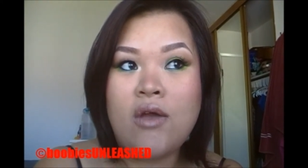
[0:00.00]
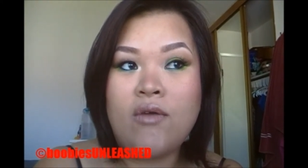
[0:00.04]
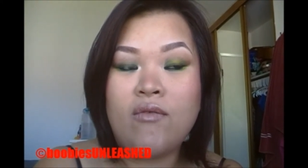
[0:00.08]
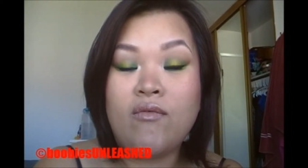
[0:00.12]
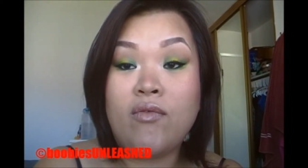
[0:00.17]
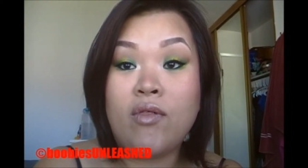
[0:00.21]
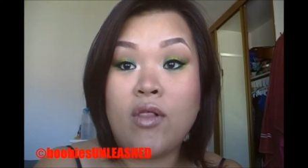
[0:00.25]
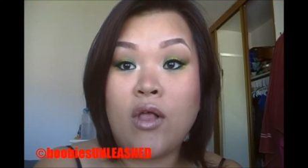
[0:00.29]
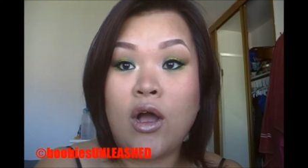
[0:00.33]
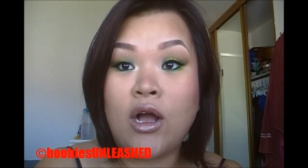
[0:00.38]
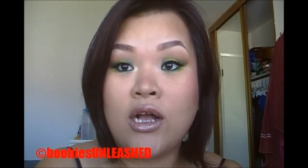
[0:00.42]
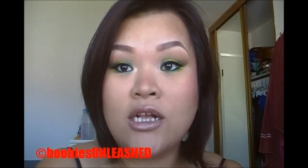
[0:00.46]

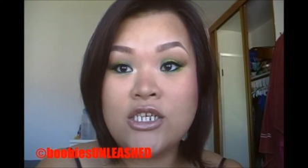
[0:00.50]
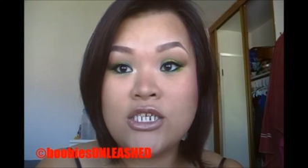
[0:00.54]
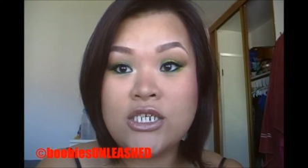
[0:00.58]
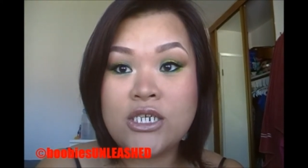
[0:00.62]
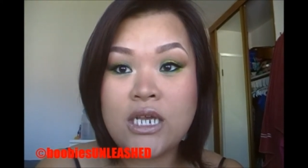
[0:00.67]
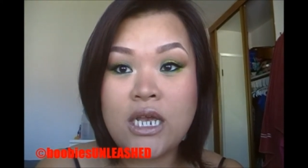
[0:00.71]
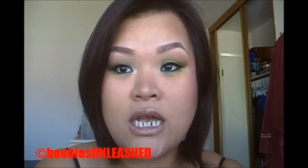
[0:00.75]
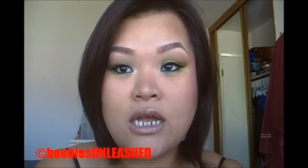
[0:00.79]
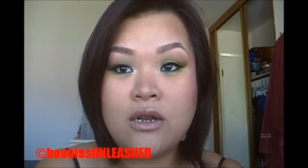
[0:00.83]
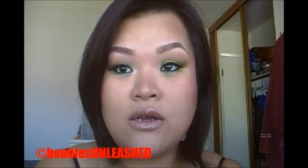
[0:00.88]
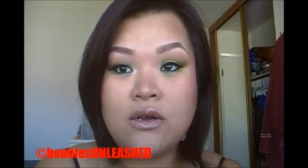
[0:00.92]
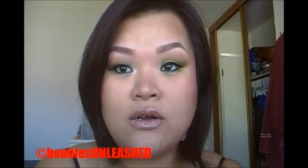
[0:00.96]
vlog
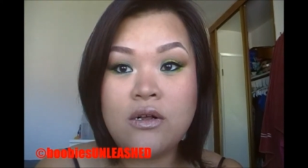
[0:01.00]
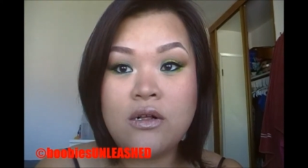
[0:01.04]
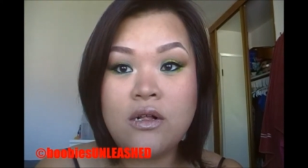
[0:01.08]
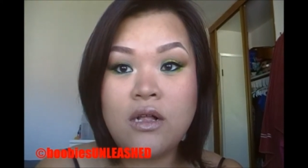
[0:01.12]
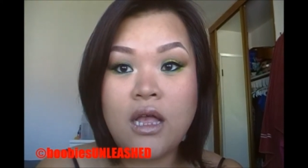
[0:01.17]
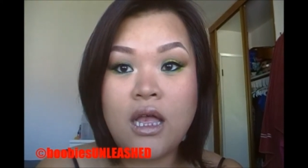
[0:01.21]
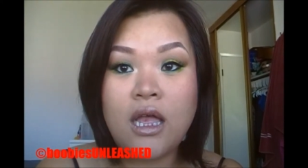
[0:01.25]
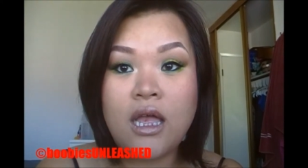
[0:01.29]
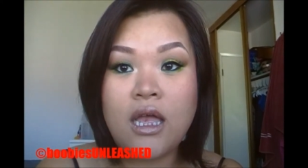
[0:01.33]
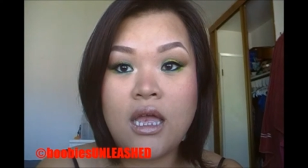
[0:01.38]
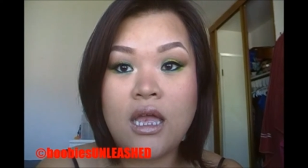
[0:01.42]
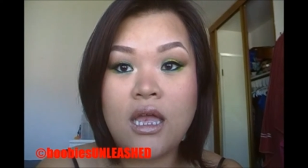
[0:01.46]

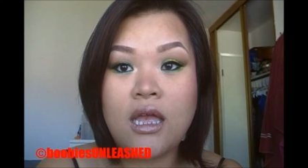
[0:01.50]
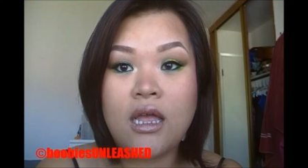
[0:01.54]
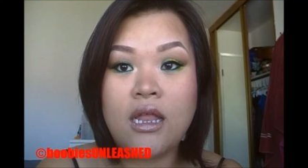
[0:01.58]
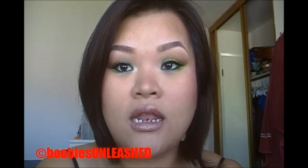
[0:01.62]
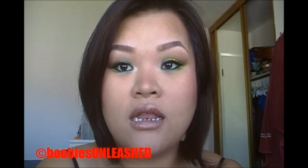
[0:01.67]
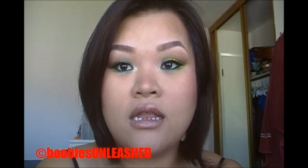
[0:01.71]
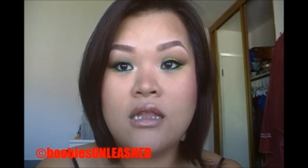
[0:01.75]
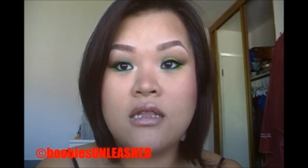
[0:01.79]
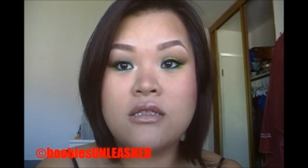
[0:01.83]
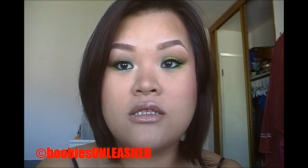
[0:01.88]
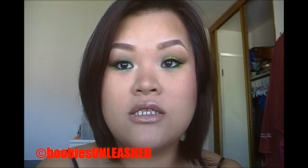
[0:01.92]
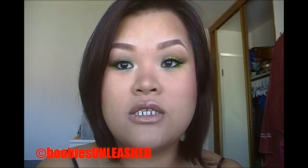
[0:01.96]
channel
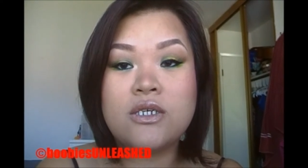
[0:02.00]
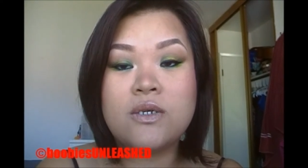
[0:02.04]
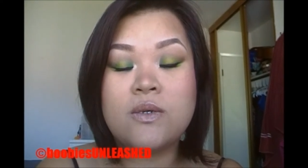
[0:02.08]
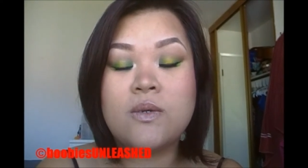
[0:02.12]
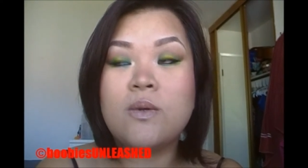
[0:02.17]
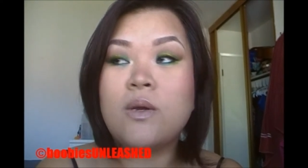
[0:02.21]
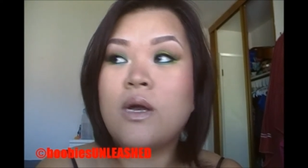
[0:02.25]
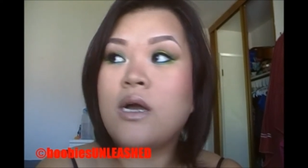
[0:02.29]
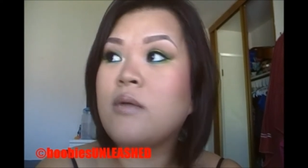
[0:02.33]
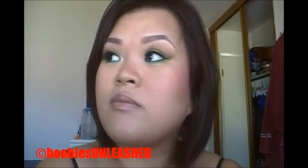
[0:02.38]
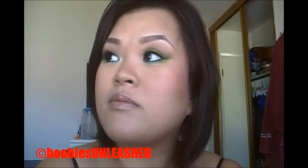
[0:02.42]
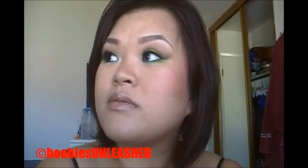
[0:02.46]
and
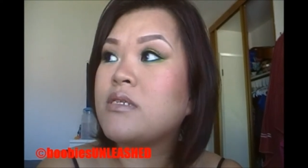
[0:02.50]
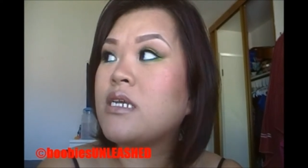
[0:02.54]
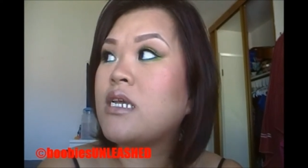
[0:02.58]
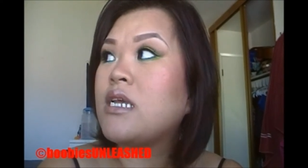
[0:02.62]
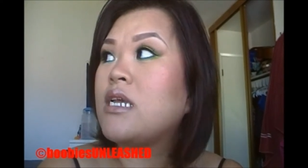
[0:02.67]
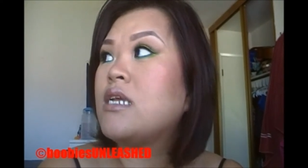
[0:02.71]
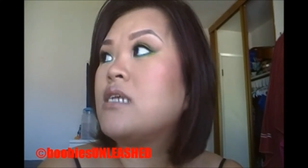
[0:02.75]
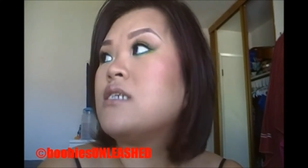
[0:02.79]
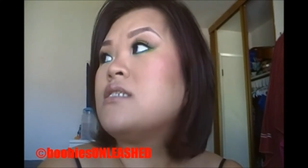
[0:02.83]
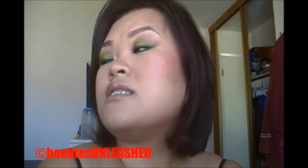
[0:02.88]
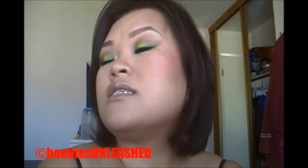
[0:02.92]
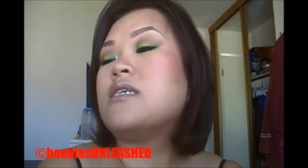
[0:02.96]
do
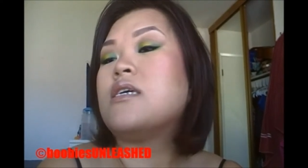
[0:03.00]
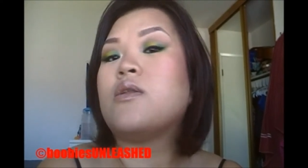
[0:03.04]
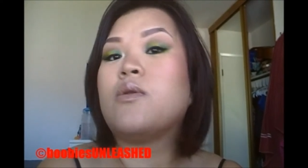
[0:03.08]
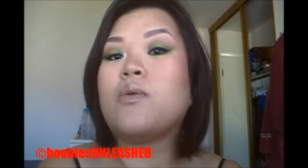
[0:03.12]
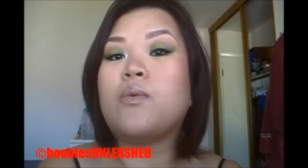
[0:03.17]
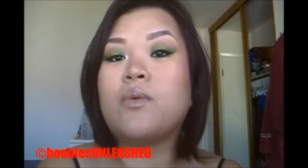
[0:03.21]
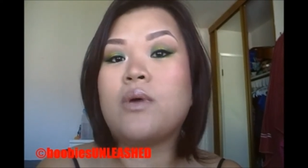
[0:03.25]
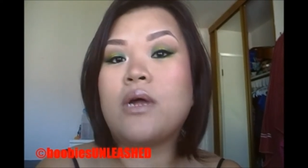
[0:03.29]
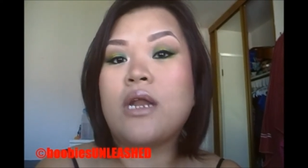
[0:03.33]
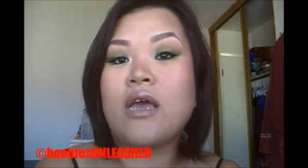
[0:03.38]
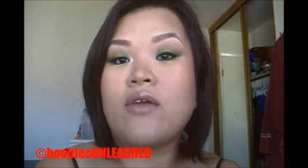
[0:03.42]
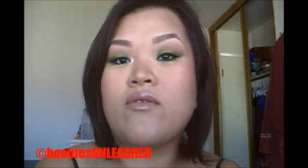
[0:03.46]
updates
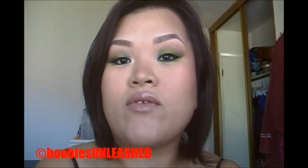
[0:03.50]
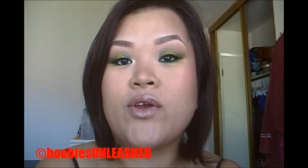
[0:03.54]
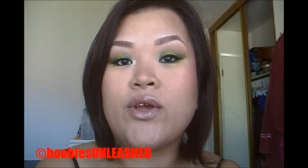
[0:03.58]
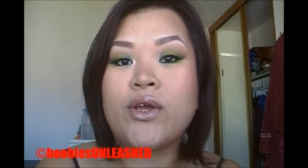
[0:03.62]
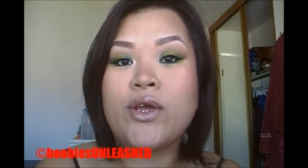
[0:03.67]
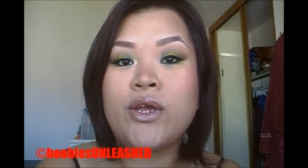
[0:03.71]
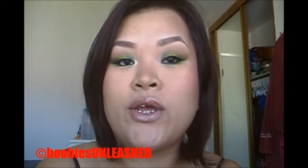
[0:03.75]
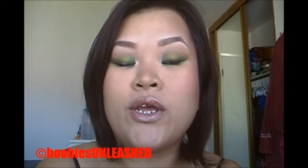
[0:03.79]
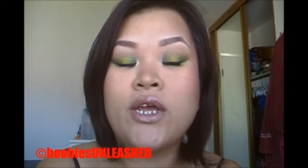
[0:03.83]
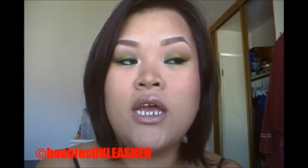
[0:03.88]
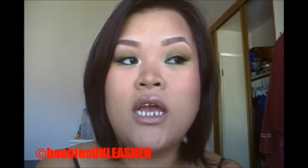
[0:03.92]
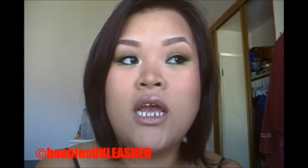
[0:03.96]
and
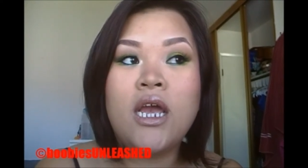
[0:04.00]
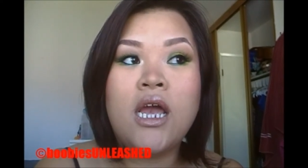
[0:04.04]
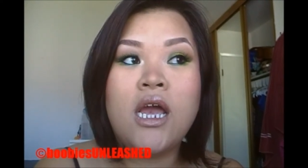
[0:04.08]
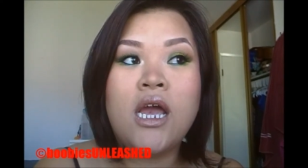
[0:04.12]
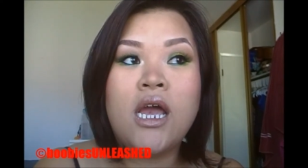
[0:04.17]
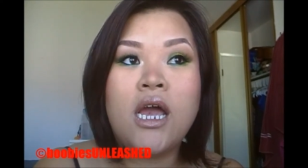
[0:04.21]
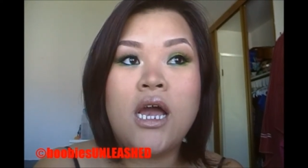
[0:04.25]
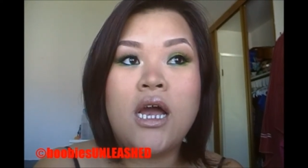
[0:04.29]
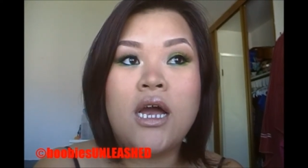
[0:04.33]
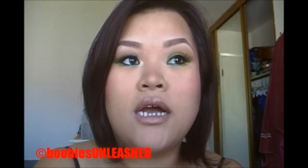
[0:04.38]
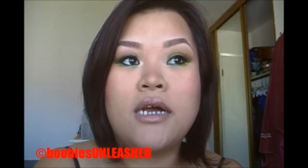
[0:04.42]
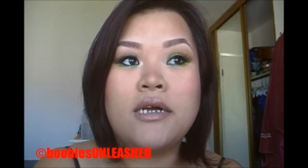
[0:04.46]
whatever
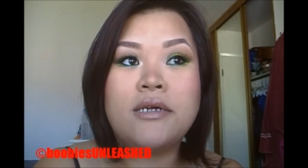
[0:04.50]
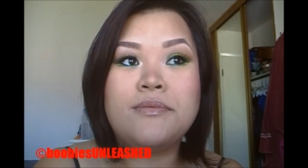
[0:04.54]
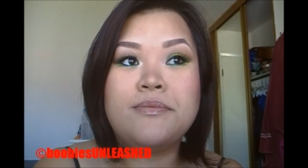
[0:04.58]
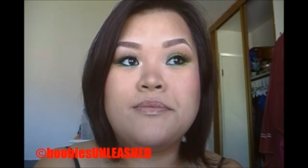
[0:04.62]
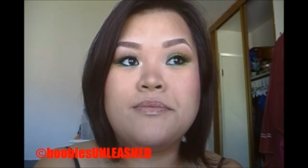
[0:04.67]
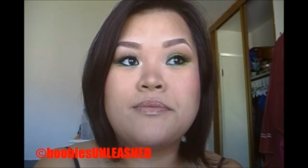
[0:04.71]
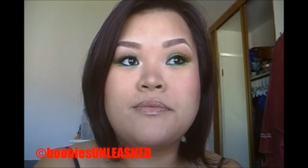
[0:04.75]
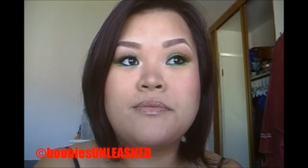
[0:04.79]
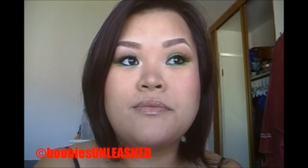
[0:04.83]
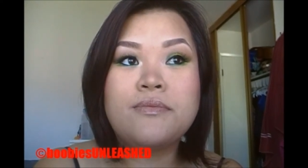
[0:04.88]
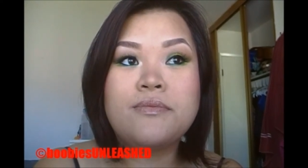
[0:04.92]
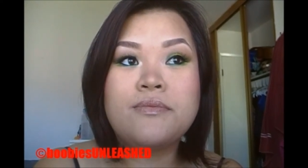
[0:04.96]

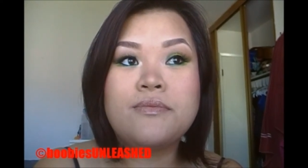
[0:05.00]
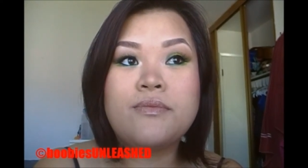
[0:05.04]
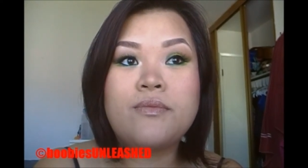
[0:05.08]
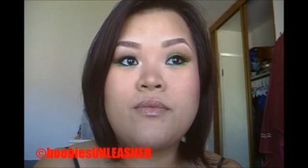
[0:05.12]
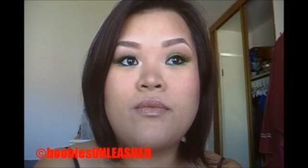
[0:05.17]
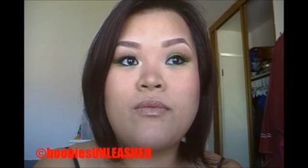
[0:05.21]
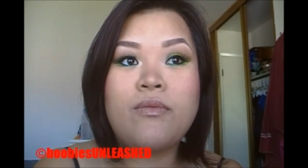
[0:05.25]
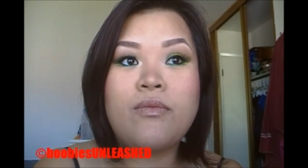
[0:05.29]
um,